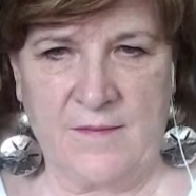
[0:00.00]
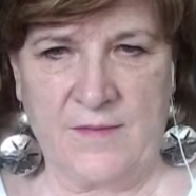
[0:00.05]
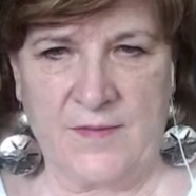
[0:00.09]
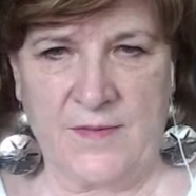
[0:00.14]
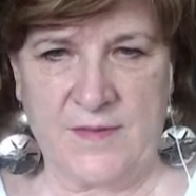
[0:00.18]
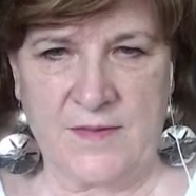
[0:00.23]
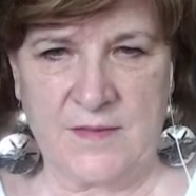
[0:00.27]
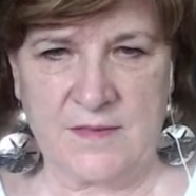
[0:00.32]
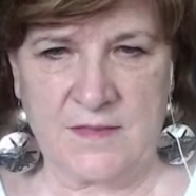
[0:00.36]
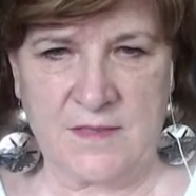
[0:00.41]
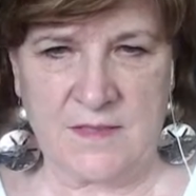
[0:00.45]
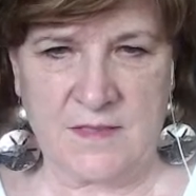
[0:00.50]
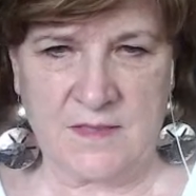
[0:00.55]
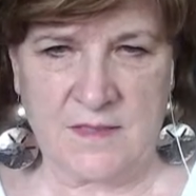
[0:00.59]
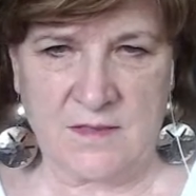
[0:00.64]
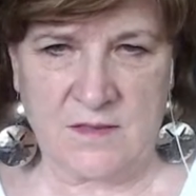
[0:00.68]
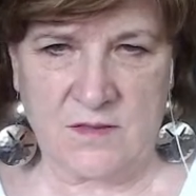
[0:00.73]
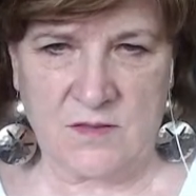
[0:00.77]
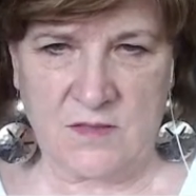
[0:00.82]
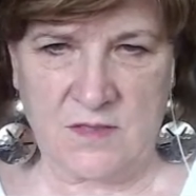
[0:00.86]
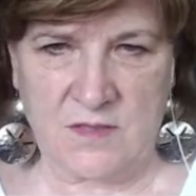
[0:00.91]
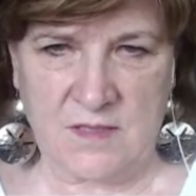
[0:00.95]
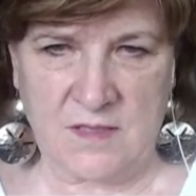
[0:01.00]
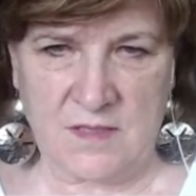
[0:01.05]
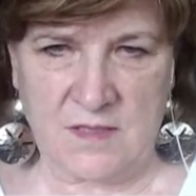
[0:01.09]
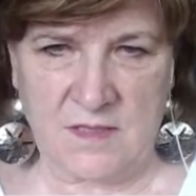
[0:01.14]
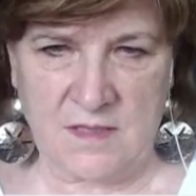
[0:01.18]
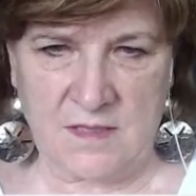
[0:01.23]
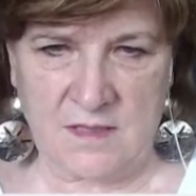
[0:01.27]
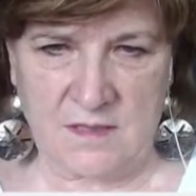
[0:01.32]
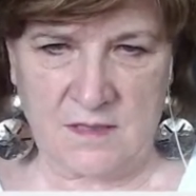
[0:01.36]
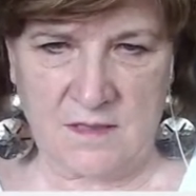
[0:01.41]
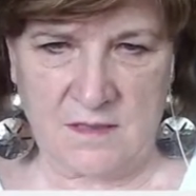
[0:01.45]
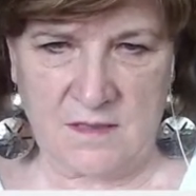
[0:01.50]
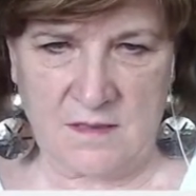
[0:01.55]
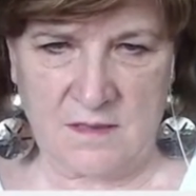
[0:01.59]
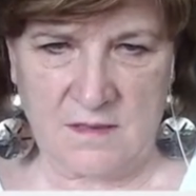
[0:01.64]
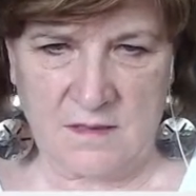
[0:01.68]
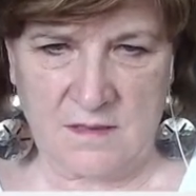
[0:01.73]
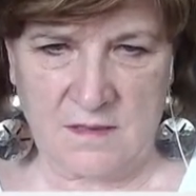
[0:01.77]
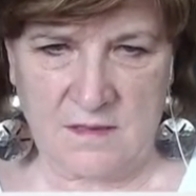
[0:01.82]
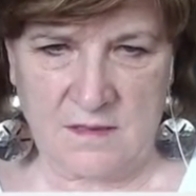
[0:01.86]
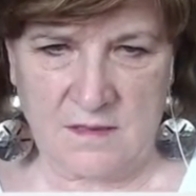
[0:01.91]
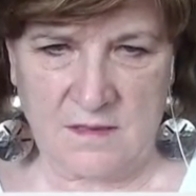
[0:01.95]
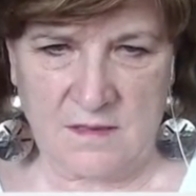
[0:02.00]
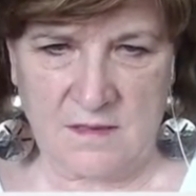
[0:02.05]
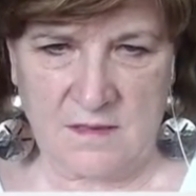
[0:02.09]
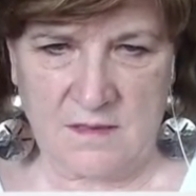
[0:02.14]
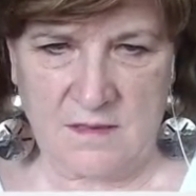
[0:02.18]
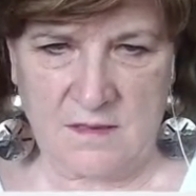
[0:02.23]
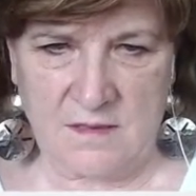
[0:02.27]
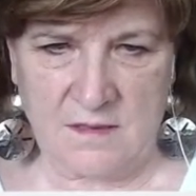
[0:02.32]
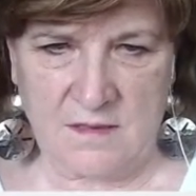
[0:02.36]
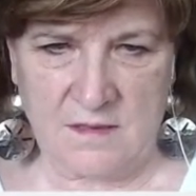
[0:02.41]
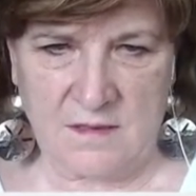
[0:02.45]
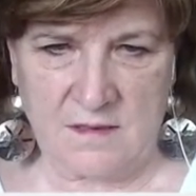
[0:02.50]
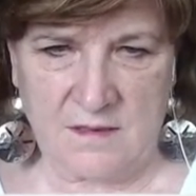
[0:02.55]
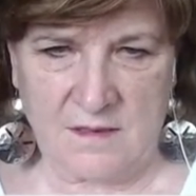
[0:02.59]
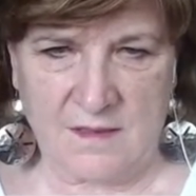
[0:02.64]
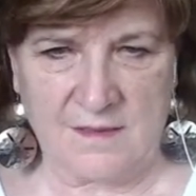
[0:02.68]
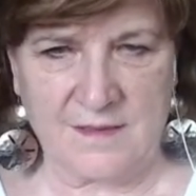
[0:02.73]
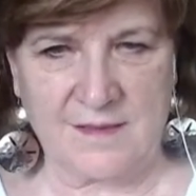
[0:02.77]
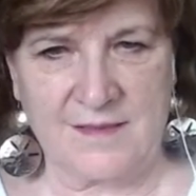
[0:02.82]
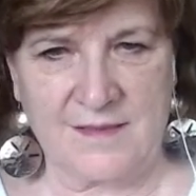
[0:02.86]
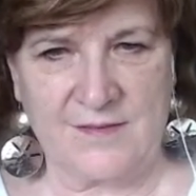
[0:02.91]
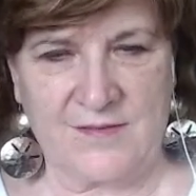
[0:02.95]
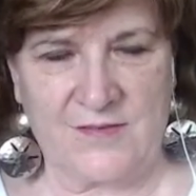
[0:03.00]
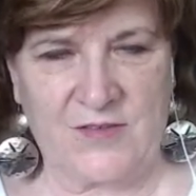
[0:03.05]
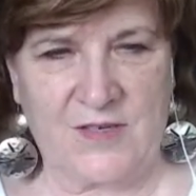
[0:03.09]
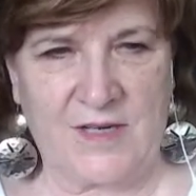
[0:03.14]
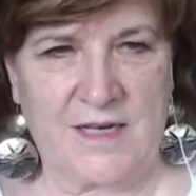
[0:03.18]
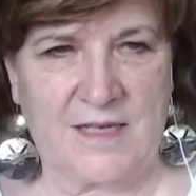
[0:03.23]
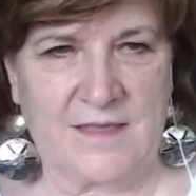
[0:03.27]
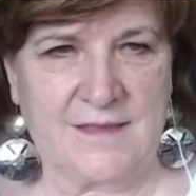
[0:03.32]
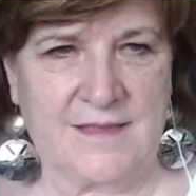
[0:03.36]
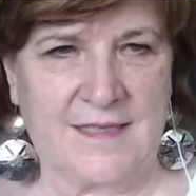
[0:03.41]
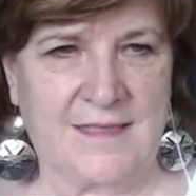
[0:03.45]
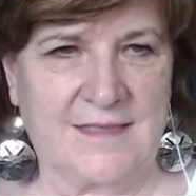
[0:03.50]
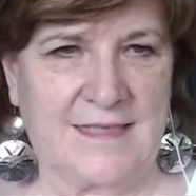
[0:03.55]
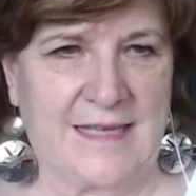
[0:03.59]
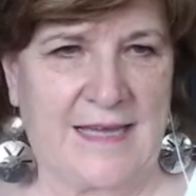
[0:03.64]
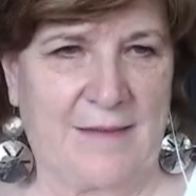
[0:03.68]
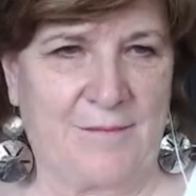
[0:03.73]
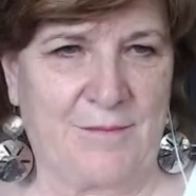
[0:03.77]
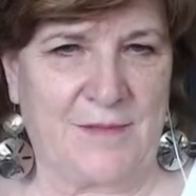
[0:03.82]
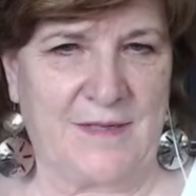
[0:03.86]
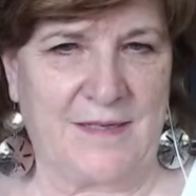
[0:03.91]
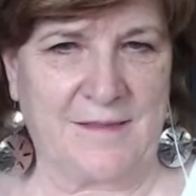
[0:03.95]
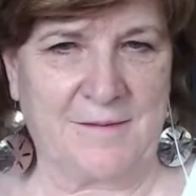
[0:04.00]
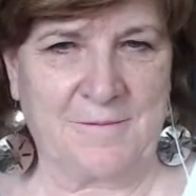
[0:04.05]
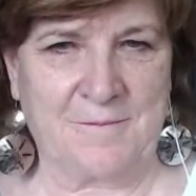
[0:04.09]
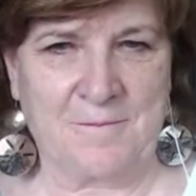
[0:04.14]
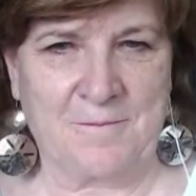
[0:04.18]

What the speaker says: This is, you see here, I didn't even realize that's happening.